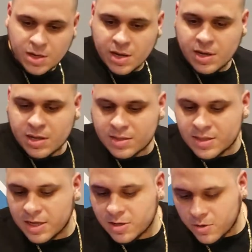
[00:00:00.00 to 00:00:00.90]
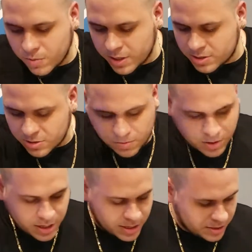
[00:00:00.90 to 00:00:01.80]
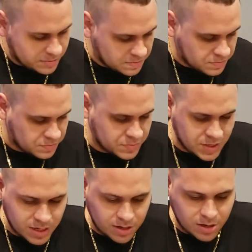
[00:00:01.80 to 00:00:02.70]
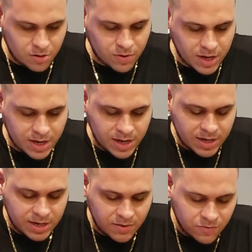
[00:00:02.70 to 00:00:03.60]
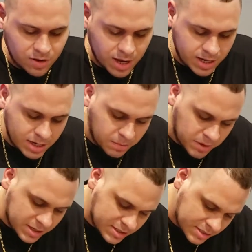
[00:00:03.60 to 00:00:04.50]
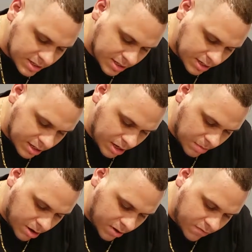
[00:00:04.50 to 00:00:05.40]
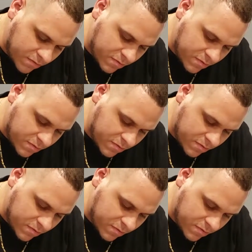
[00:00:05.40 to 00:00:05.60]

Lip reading: And then take your razor blade and go ahead, and if you got any pieces that didn't come off,